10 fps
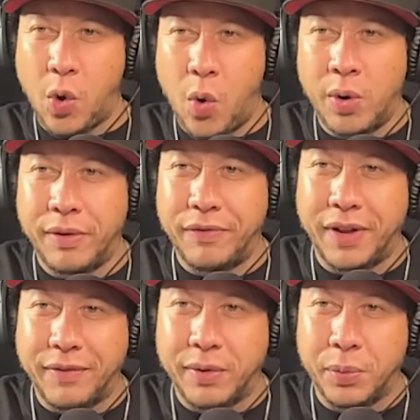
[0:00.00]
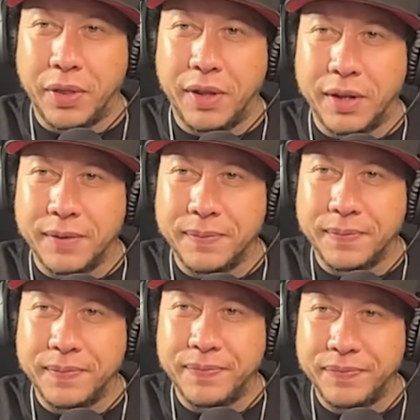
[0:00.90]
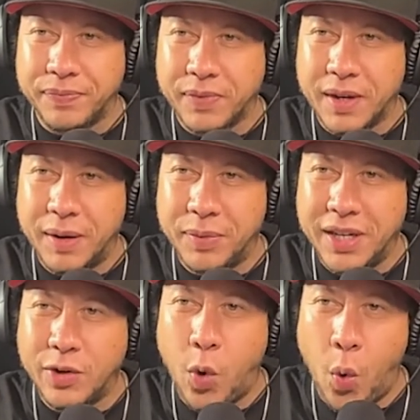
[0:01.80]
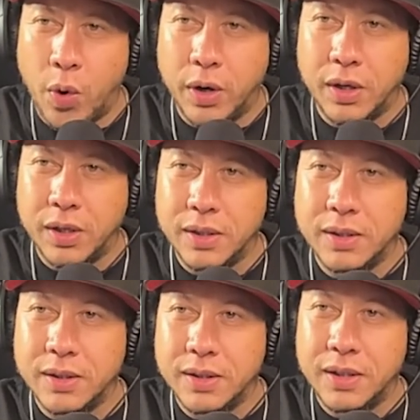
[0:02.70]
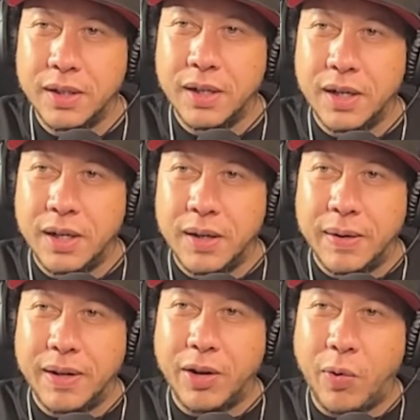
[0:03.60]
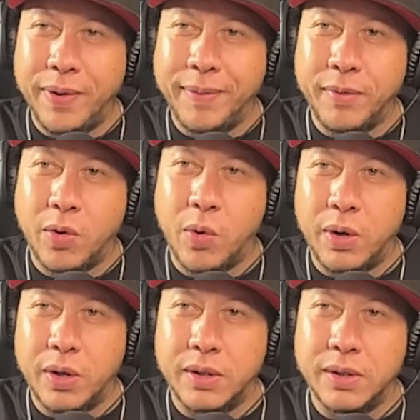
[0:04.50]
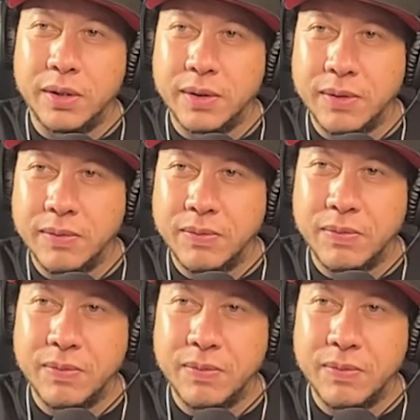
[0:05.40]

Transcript: corn flavor with it. I'm getting corn. Creamed corn. Creamed mm.